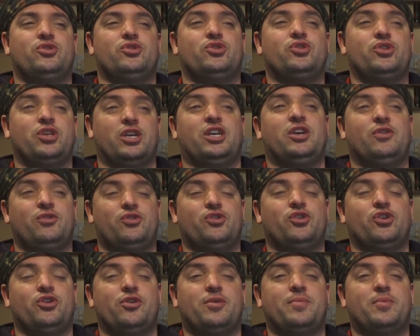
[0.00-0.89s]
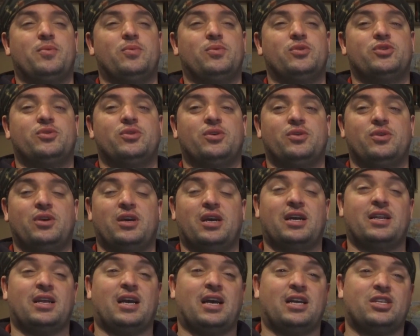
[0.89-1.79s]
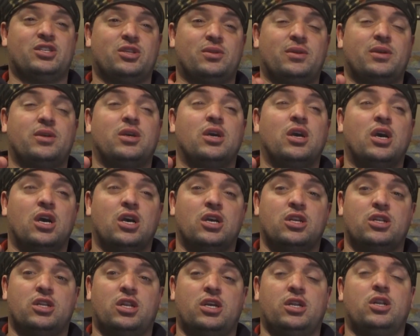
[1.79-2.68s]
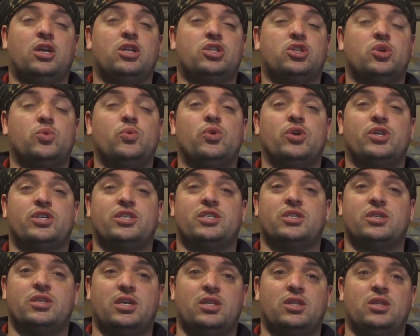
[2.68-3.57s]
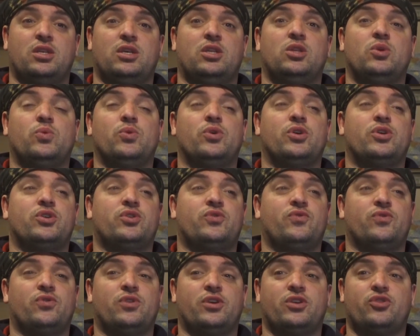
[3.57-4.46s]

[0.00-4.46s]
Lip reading: Akira Toriyama was as to like lots of works in the works for like